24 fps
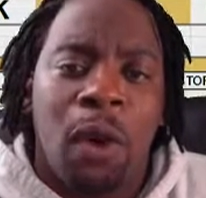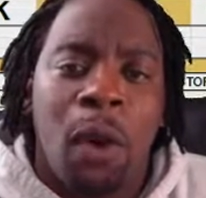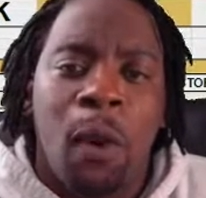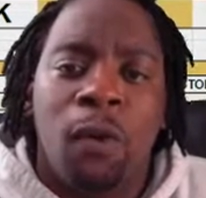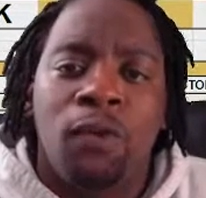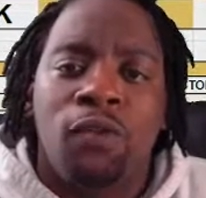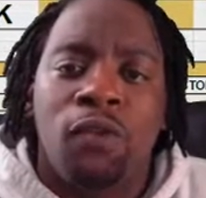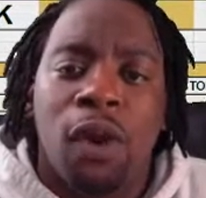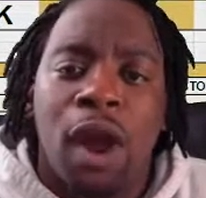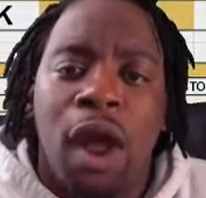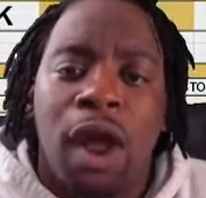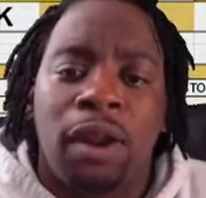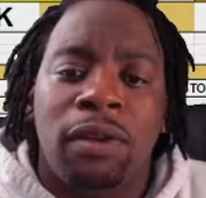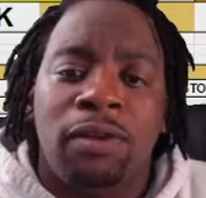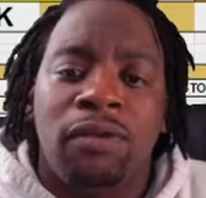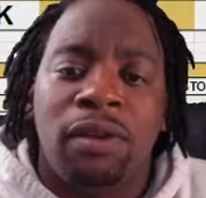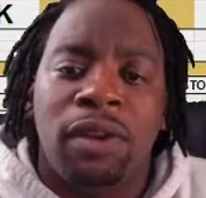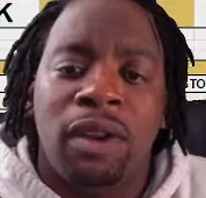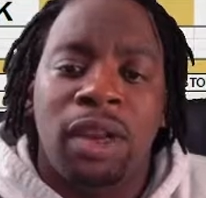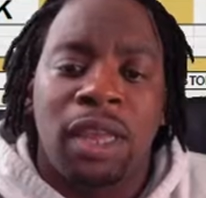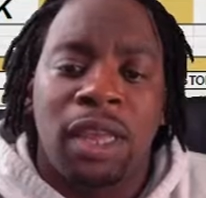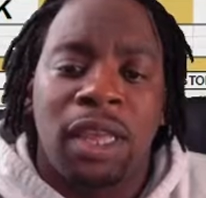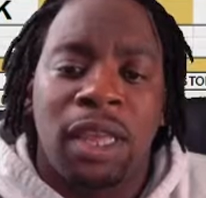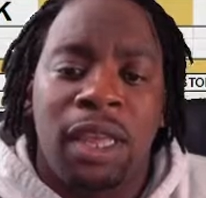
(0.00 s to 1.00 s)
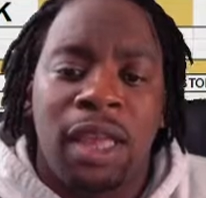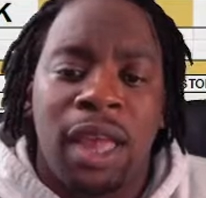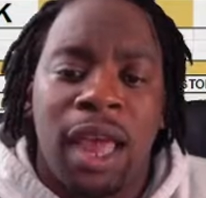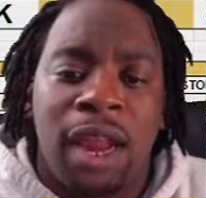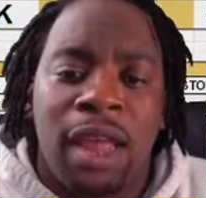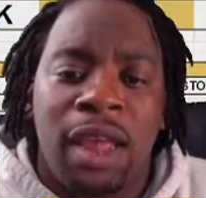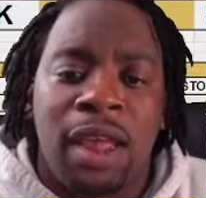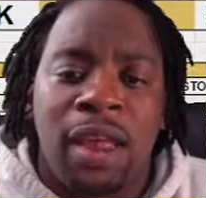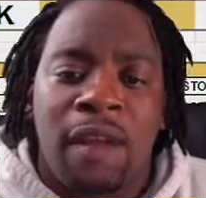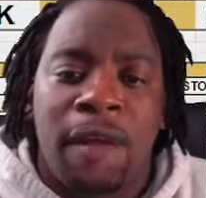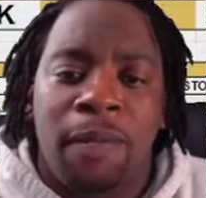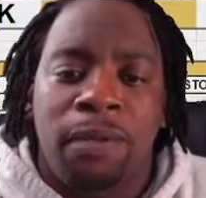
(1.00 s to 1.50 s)
Overall, if you're looking at
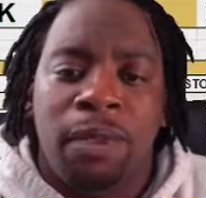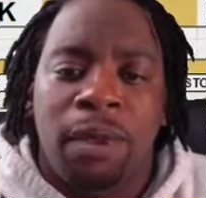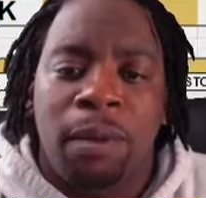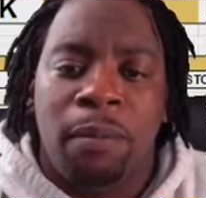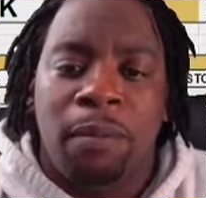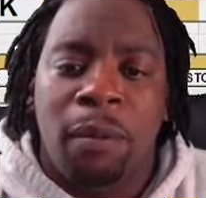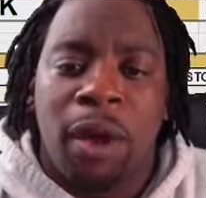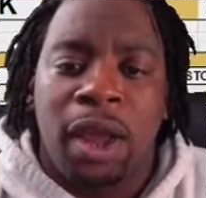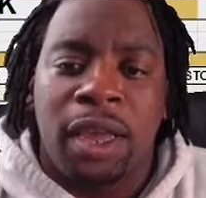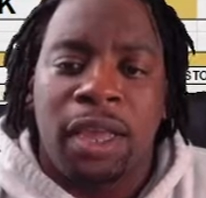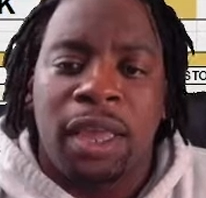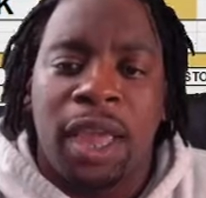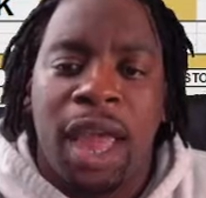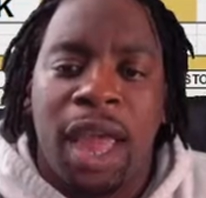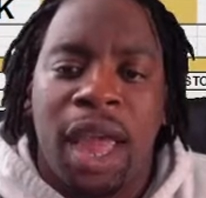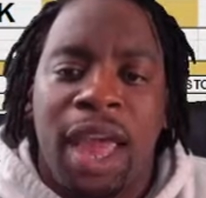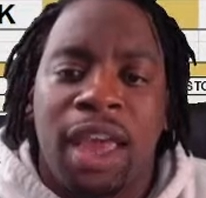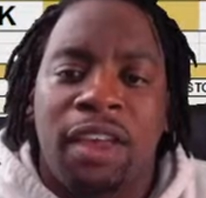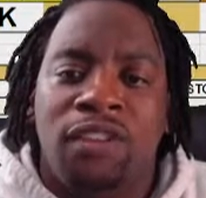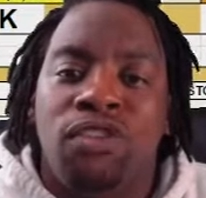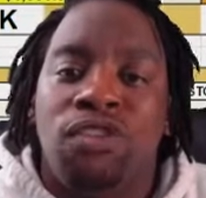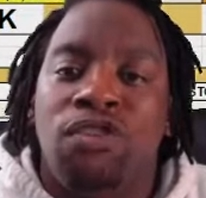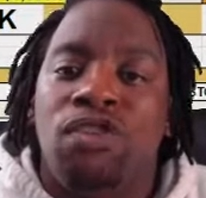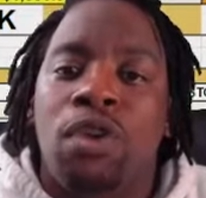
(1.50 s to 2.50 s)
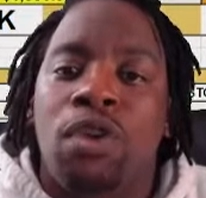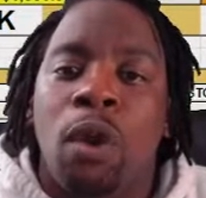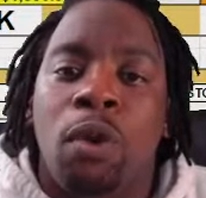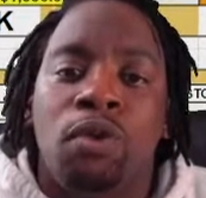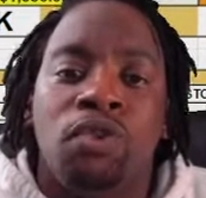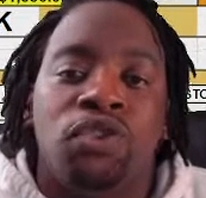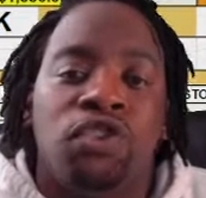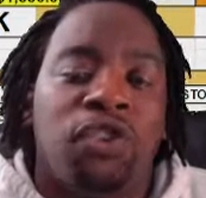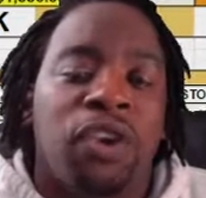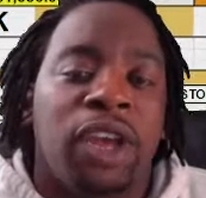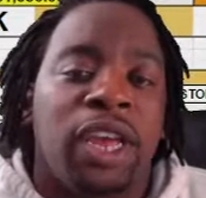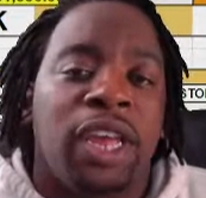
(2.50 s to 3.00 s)
it, the market has no
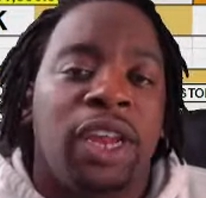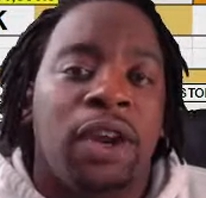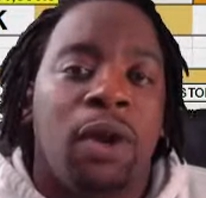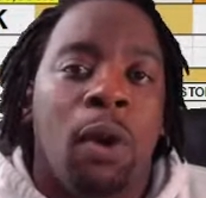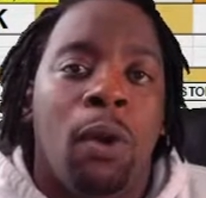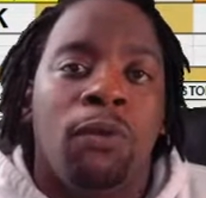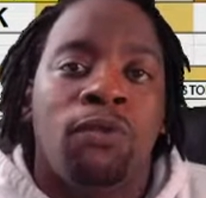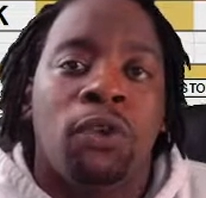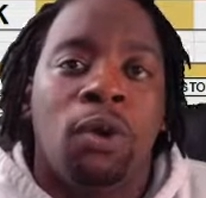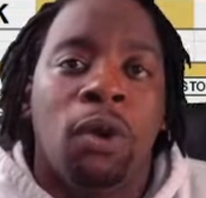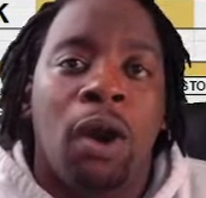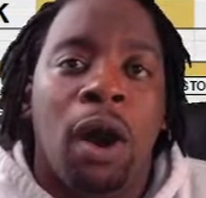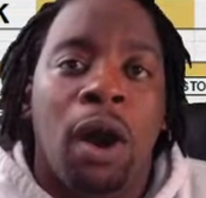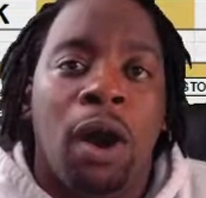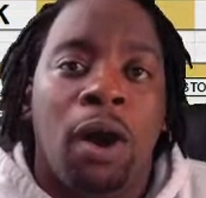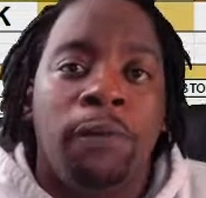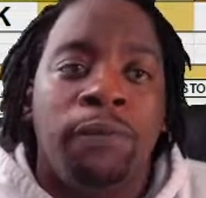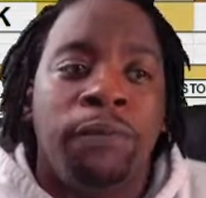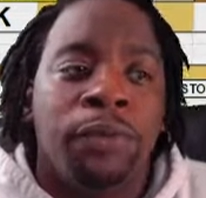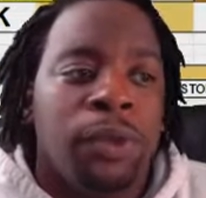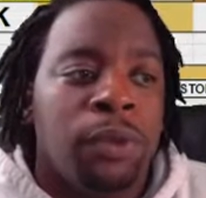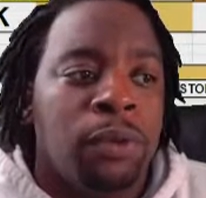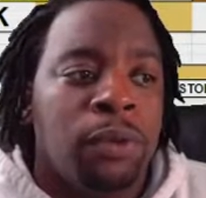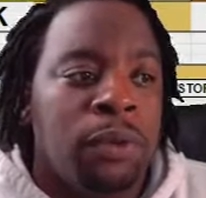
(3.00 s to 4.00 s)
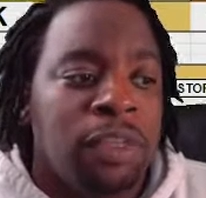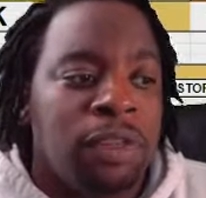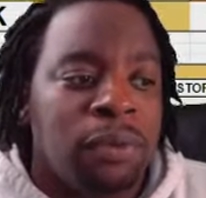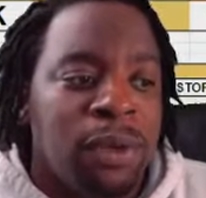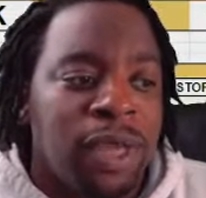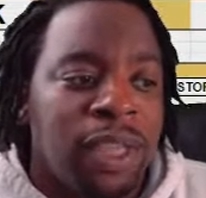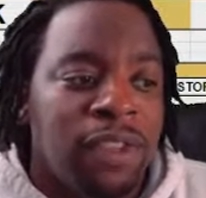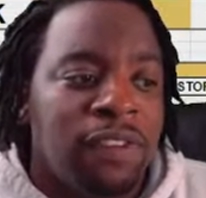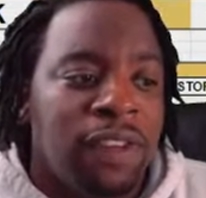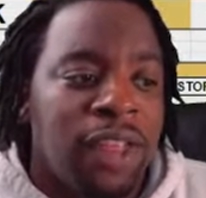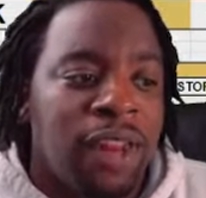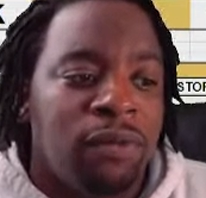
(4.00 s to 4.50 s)
trend overall, which
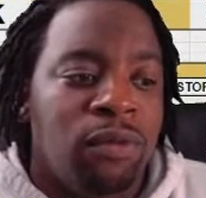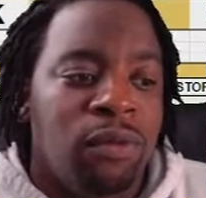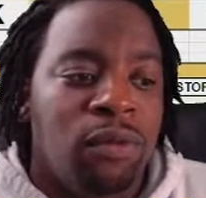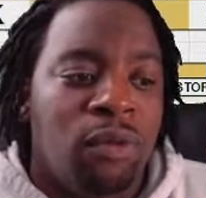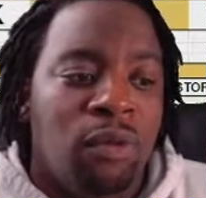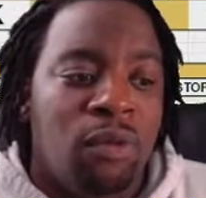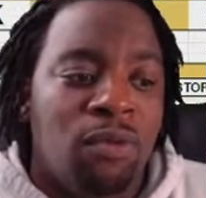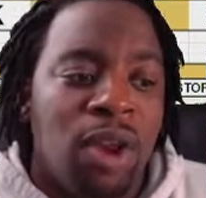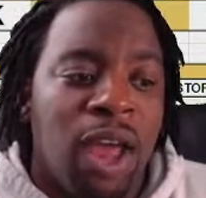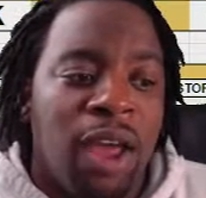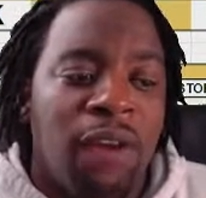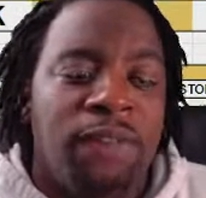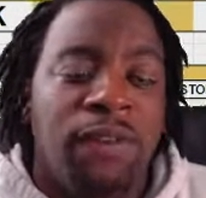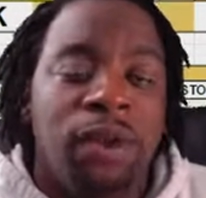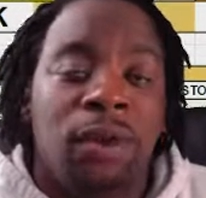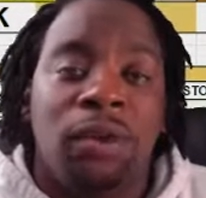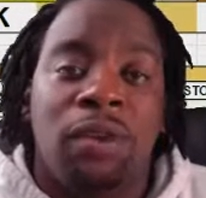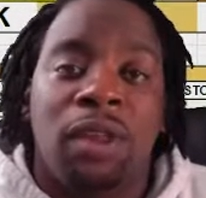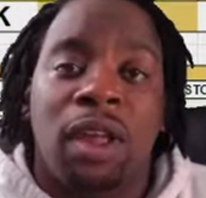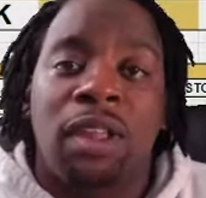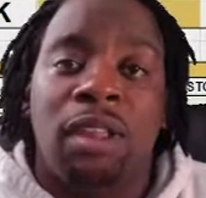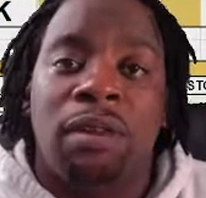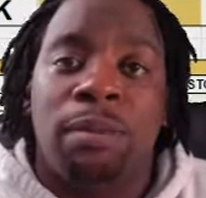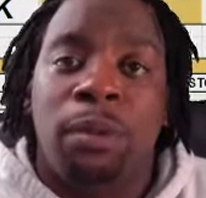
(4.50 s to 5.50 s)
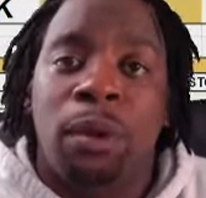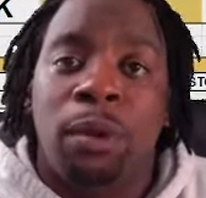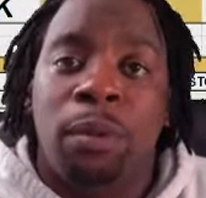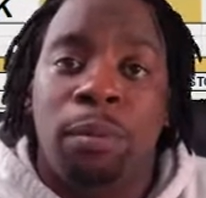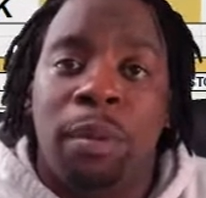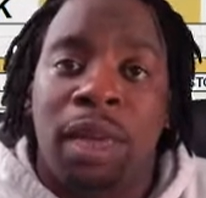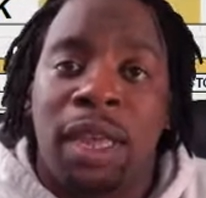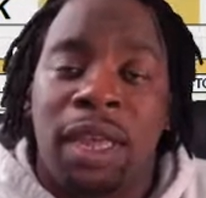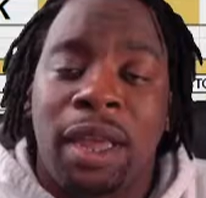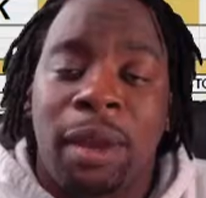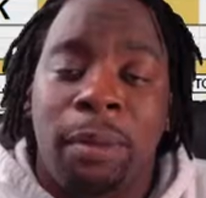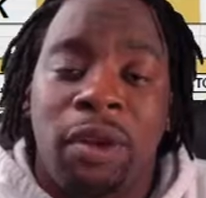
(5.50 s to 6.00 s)
means that if you do not feel comfortable in
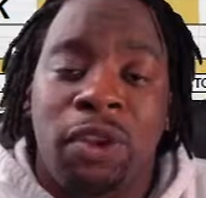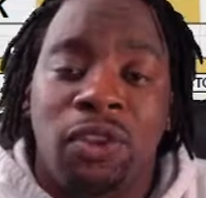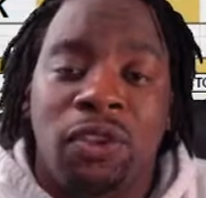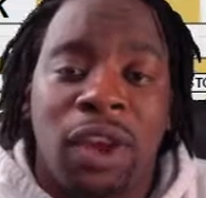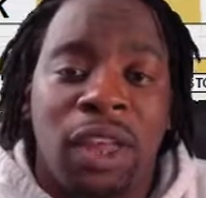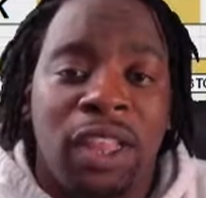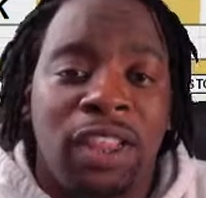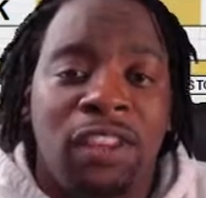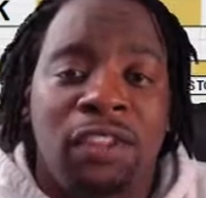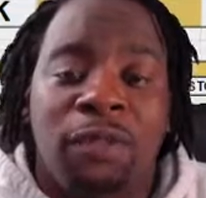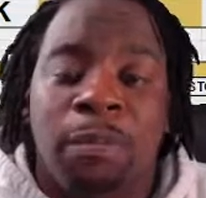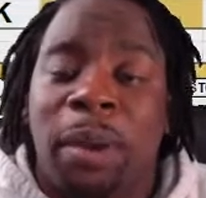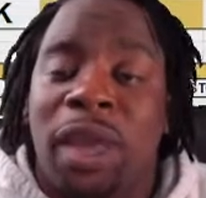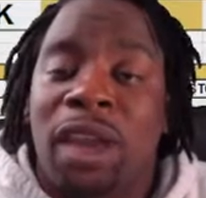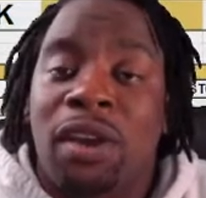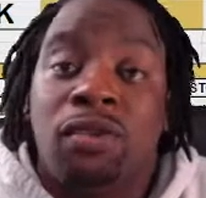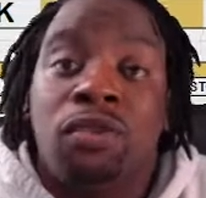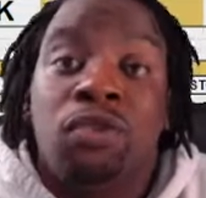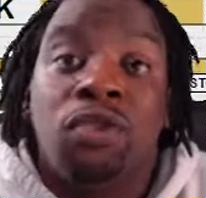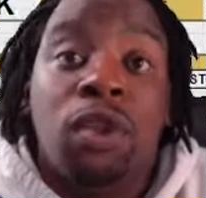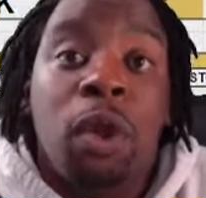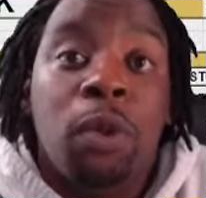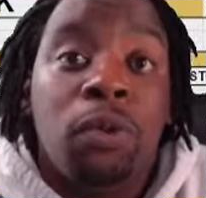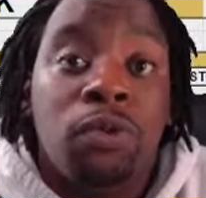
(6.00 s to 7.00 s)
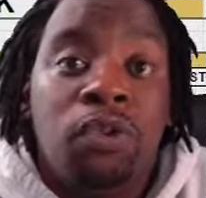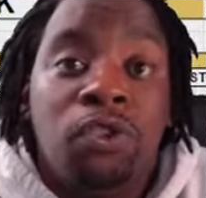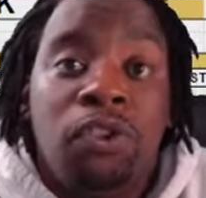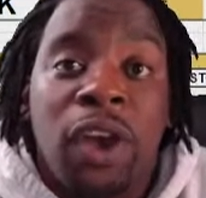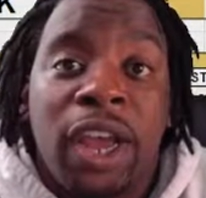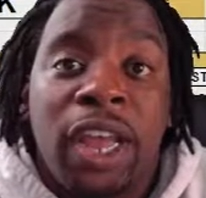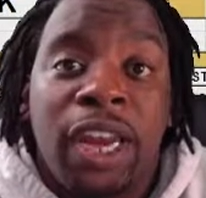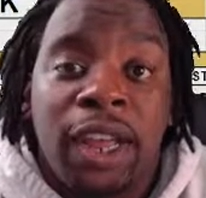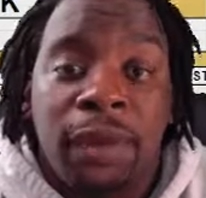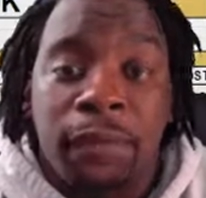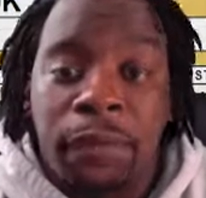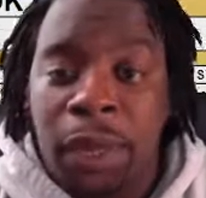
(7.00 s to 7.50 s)
being able to trade this pair, don't
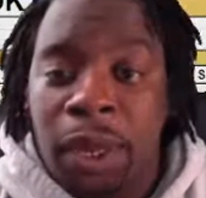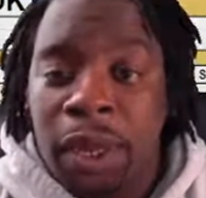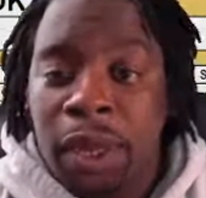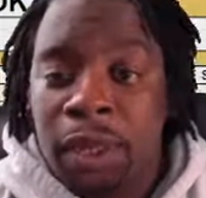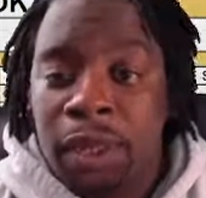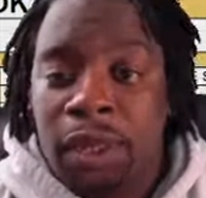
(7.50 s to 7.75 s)
trade it.